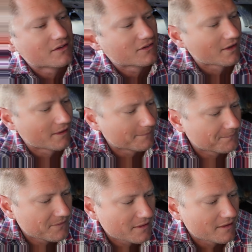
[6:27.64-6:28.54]
So
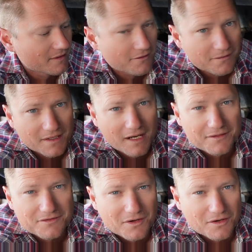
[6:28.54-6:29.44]
you need a
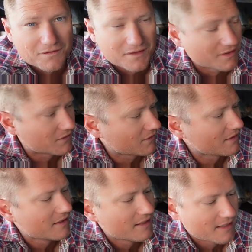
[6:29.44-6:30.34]
3/8 drive for this.
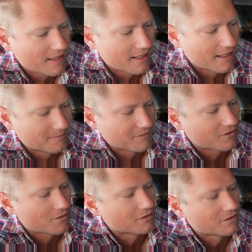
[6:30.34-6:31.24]
You've
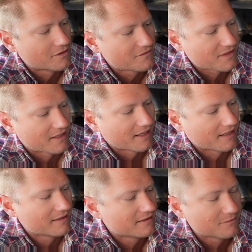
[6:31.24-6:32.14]
got the grooves there
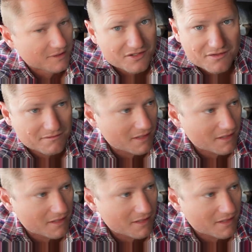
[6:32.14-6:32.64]
which